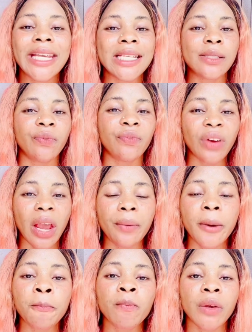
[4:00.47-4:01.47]
It is
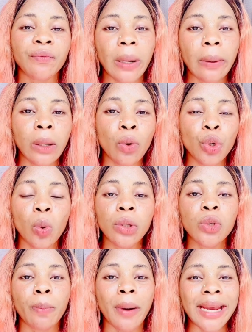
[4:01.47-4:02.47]
very, very good. You
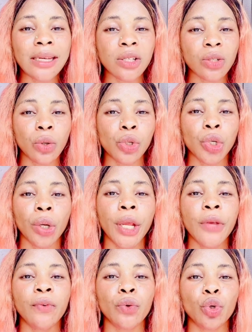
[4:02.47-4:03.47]
want to buy this lotion
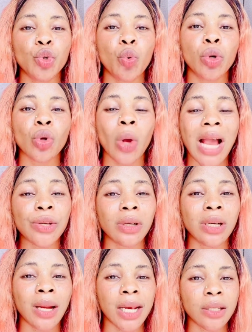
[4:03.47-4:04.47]
if you know you want to
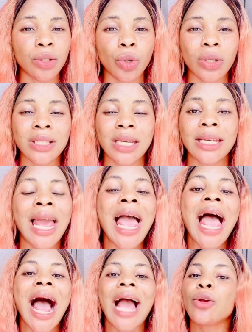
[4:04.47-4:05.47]
actually lighten your skin
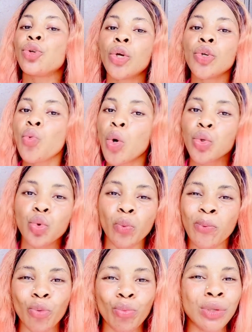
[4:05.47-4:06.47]
and you don't want to
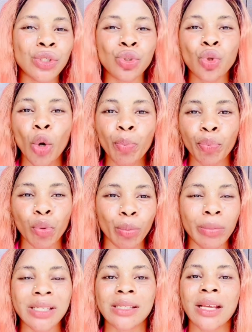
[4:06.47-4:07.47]
promise, don't
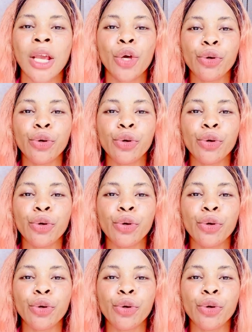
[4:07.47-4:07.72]
promise it.